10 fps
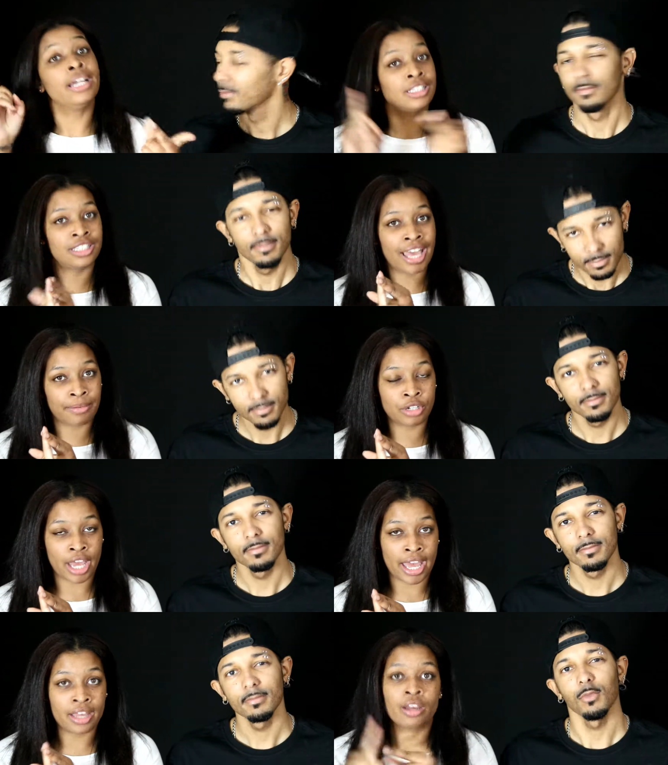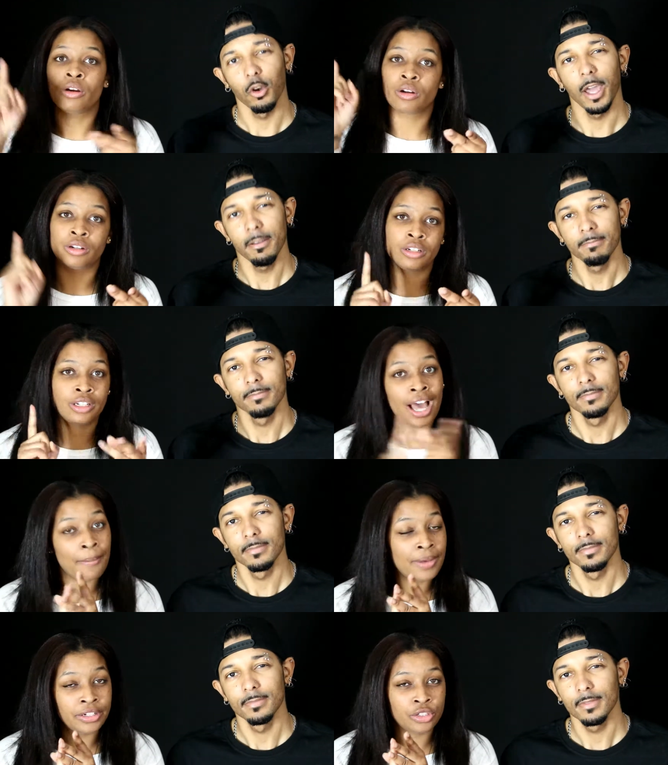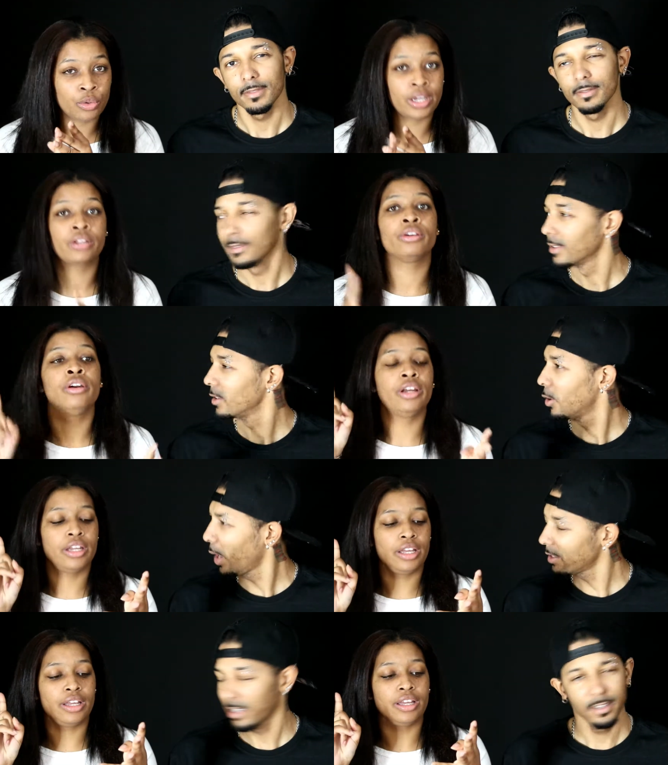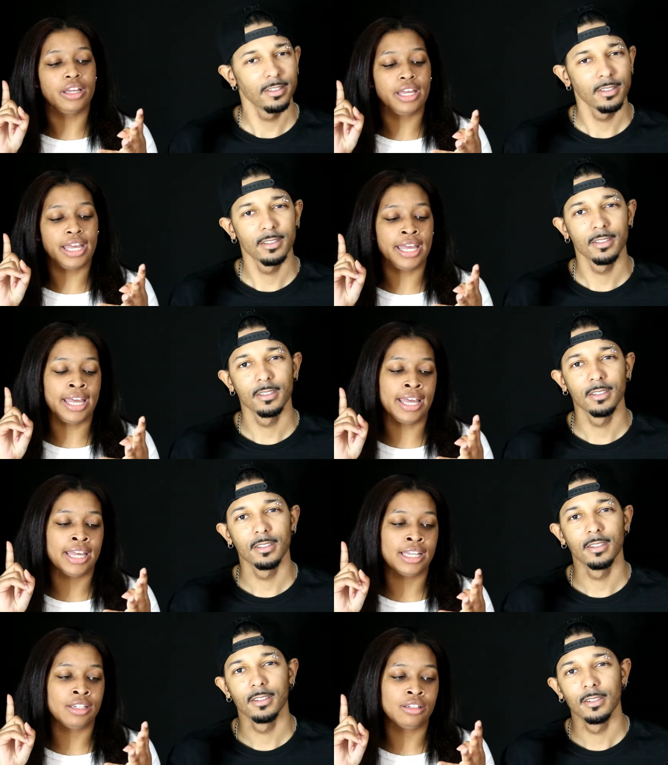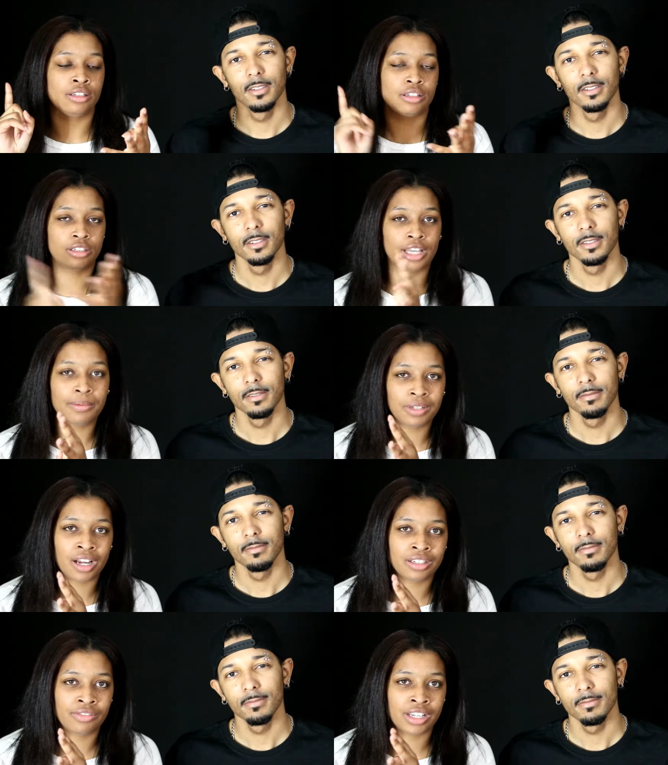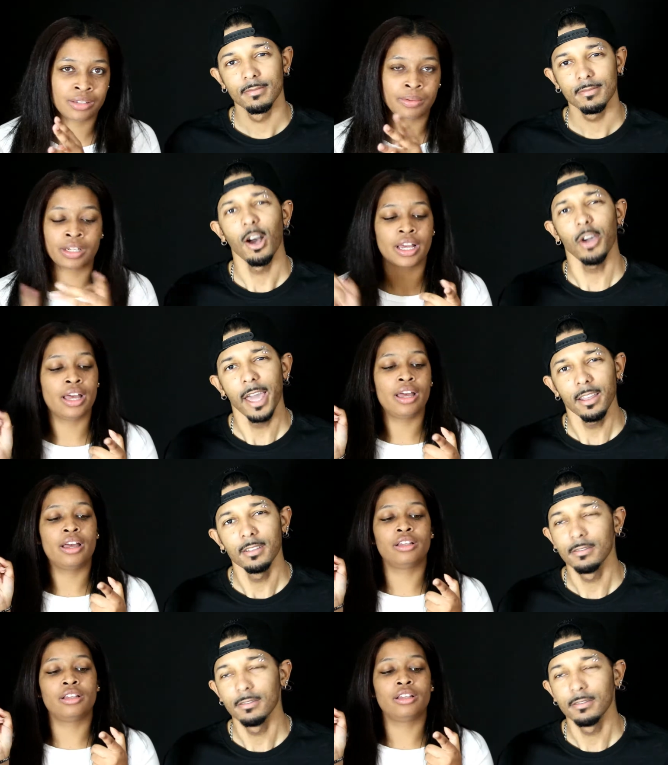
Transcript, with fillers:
Speaker 1: and Snapchat. Okay. Not much Twitter. What? And sometimes Facebook. Okay.